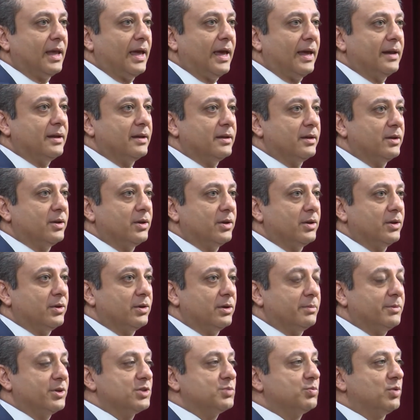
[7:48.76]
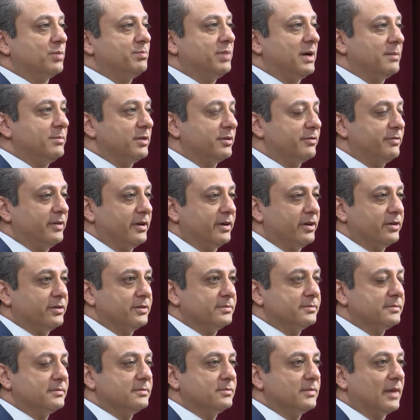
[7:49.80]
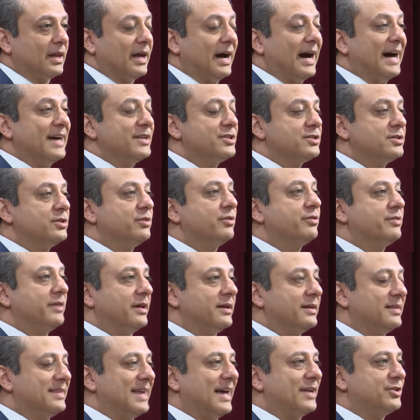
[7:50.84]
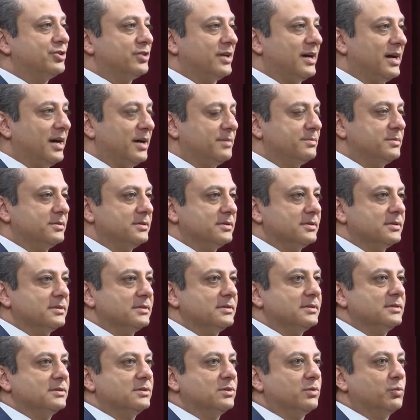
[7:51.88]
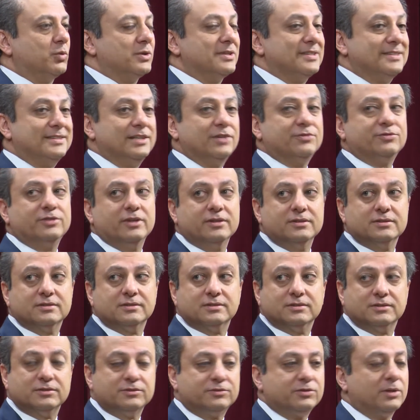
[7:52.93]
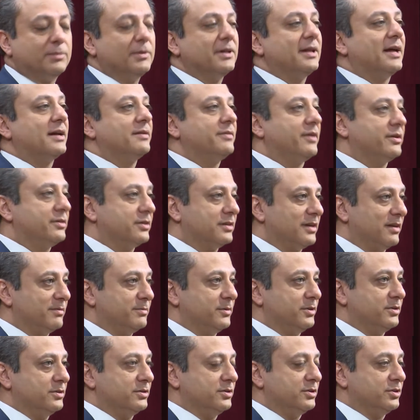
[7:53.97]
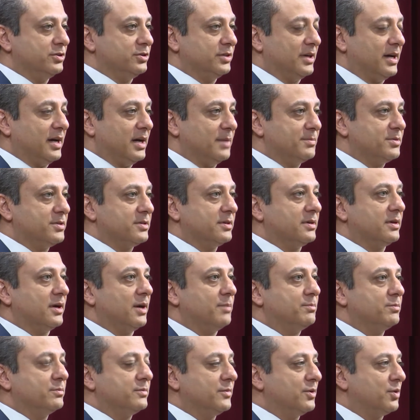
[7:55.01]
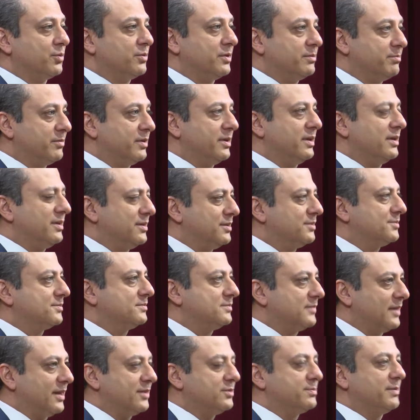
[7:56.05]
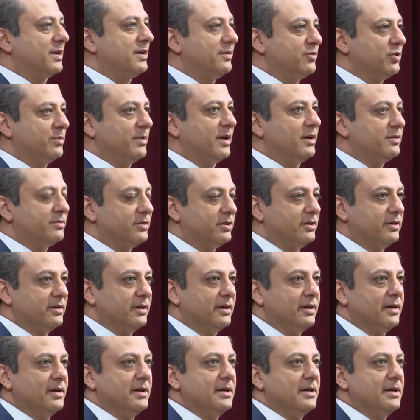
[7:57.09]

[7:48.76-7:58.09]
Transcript: And you're a much more public figure. I still think that job was different from a lot of other government jobs. Um, you know, the, the, as many of you may have heard,